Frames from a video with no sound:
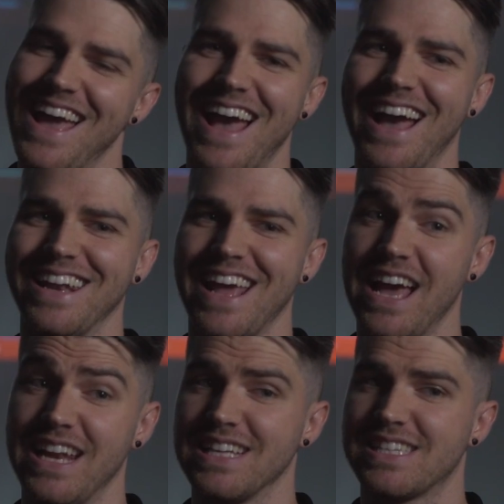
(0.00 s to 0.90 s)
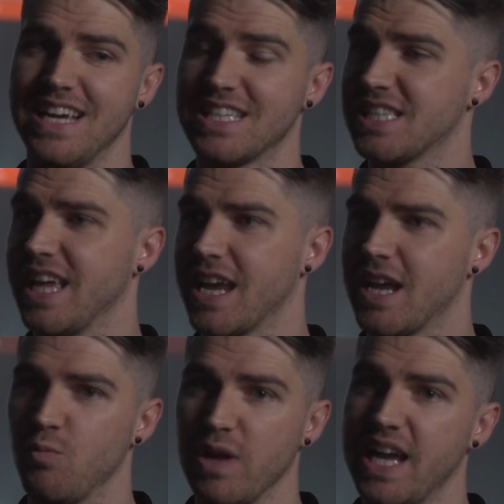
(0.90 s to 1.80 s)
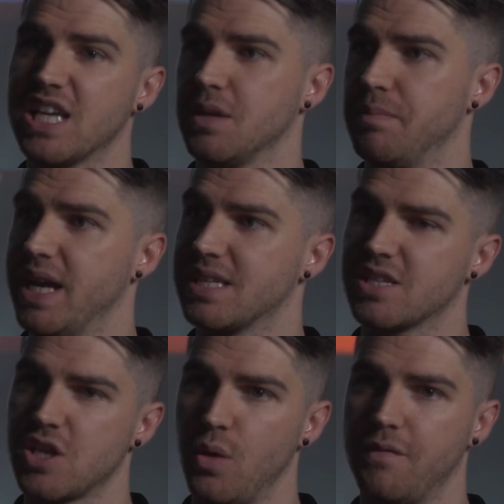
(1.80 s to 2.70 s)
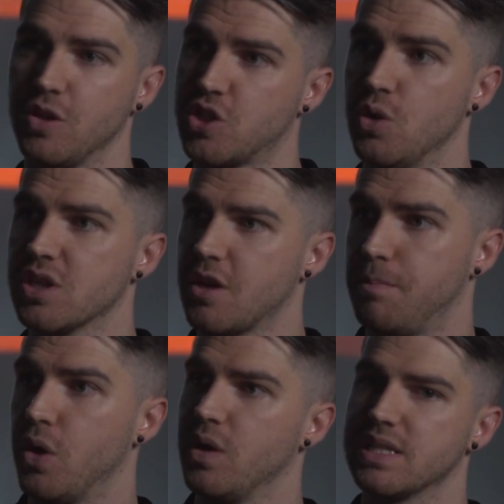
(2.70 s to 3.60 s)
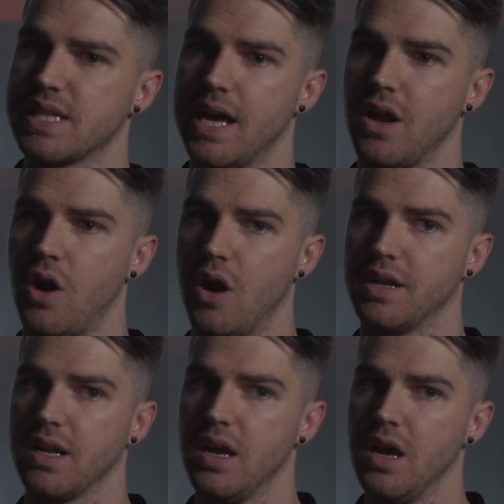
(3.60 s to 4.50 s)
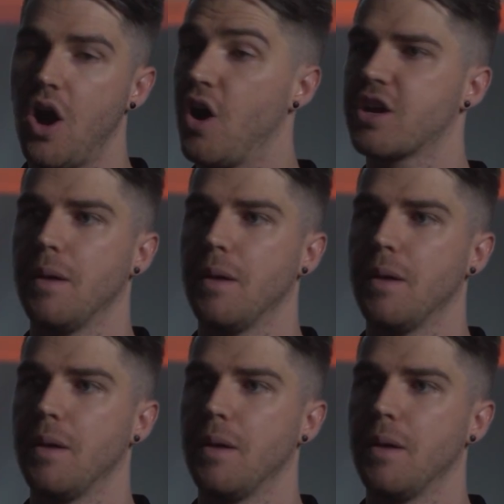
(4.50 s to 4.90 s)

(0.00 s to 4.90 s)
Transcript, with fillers: and, and it's it's like relation based. So if you choose components that are aren't